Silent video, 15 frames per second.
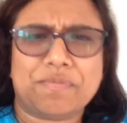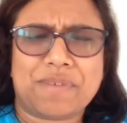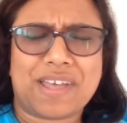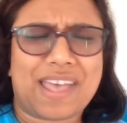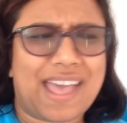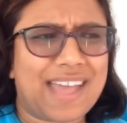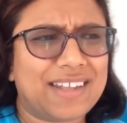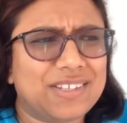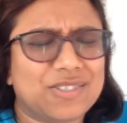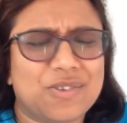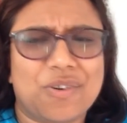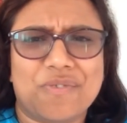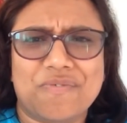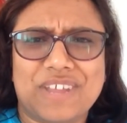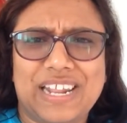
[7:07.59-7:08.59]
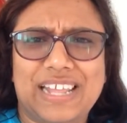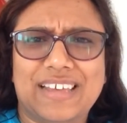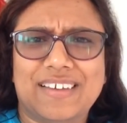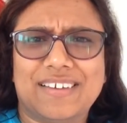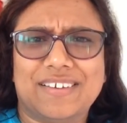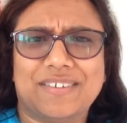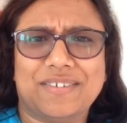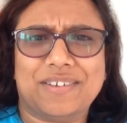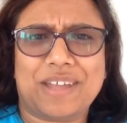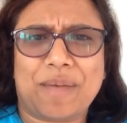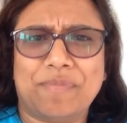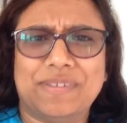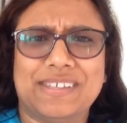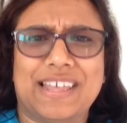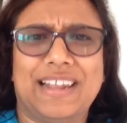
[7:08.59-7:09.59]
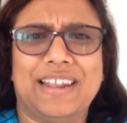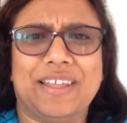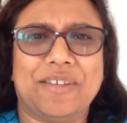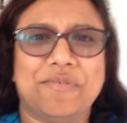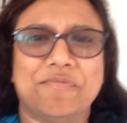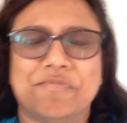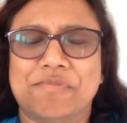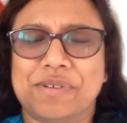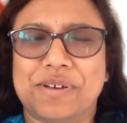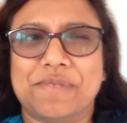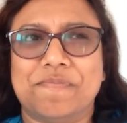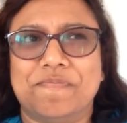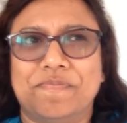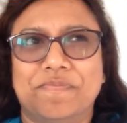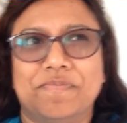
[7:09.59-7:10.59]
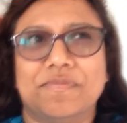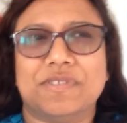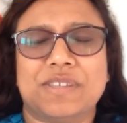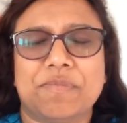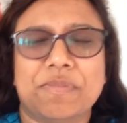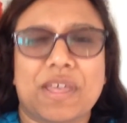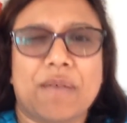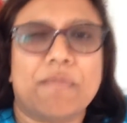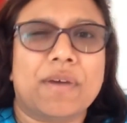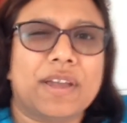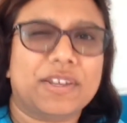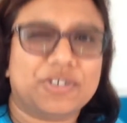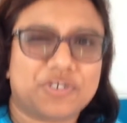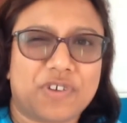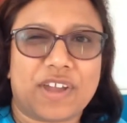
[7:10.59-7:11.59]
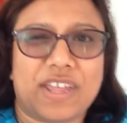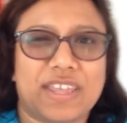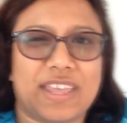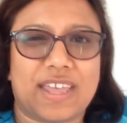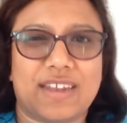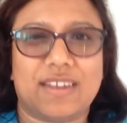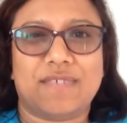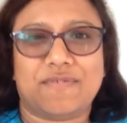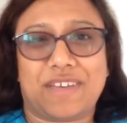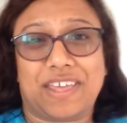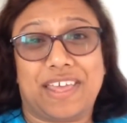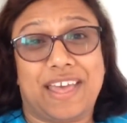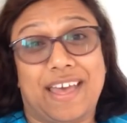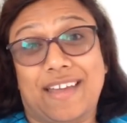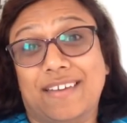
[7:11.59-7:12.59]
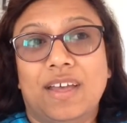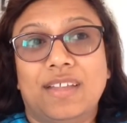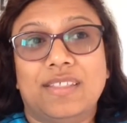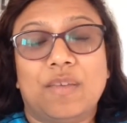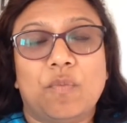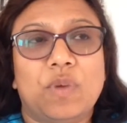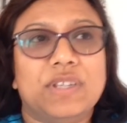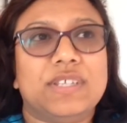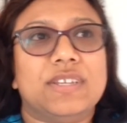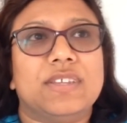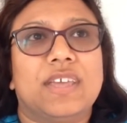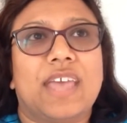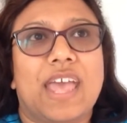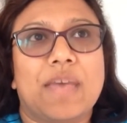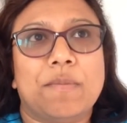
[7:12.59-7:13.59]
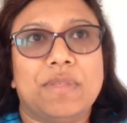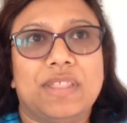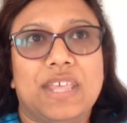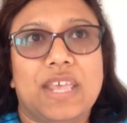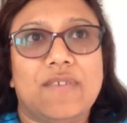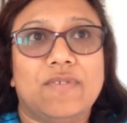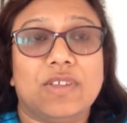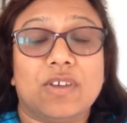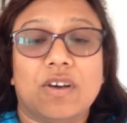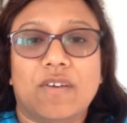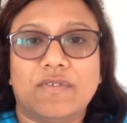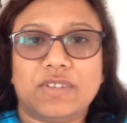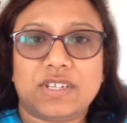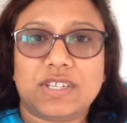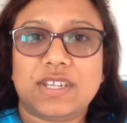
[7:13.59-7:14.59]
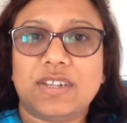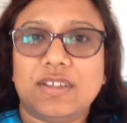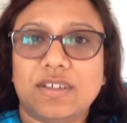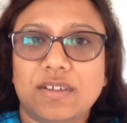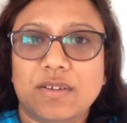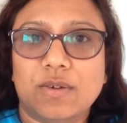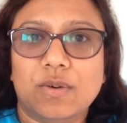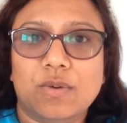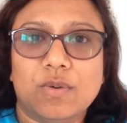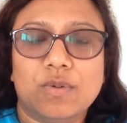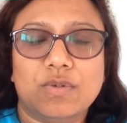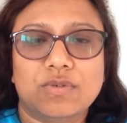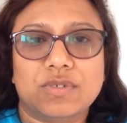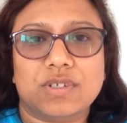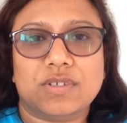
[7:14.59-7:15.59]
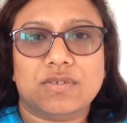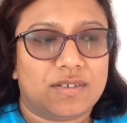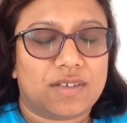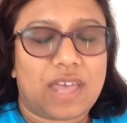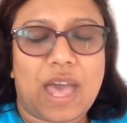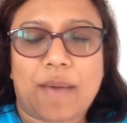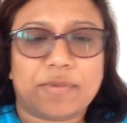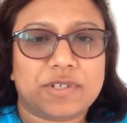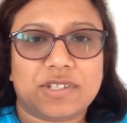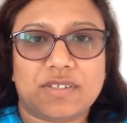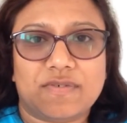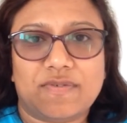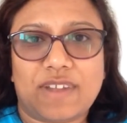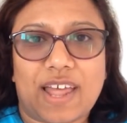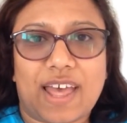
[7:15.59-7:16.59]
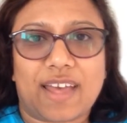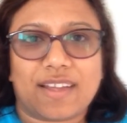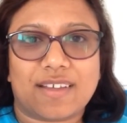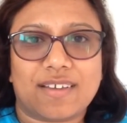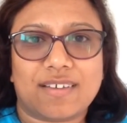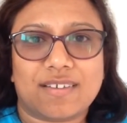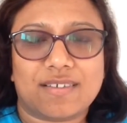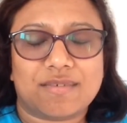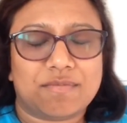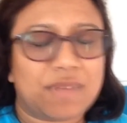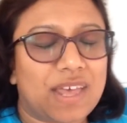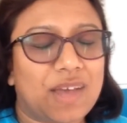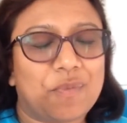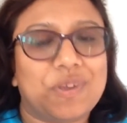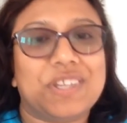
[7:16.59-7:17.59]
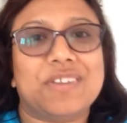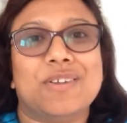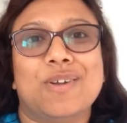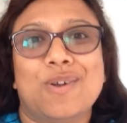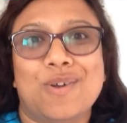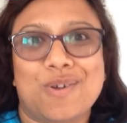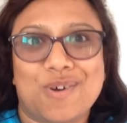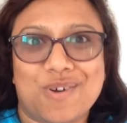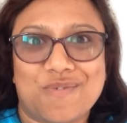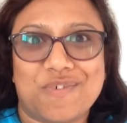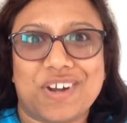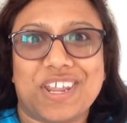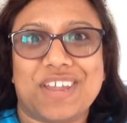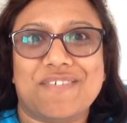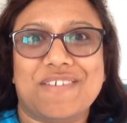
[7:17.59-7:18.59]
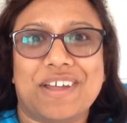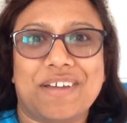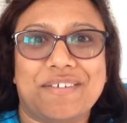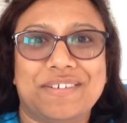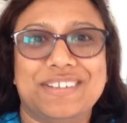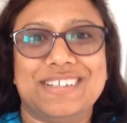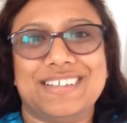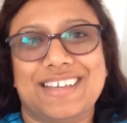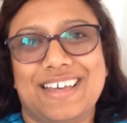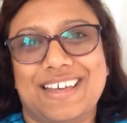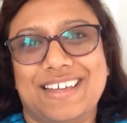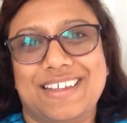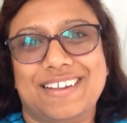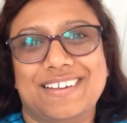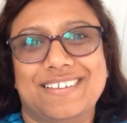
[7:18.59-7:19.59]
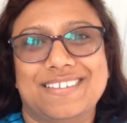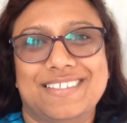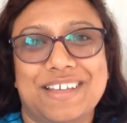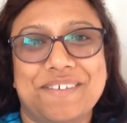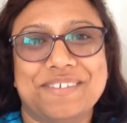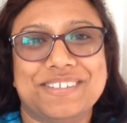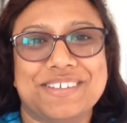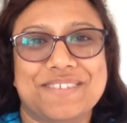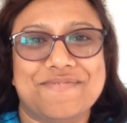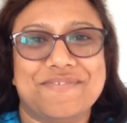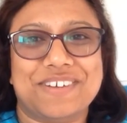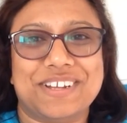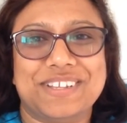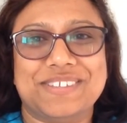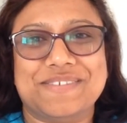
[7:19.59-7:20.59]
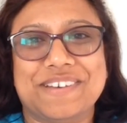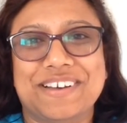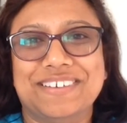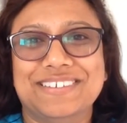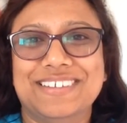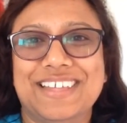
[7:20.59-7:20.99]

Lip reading: my hands got really hurt on abseiling, but something I might try again if I can. Then we did a game in the evening after dinner called Capture the Flag. Man, we did a lot of running around and that was good fun as well.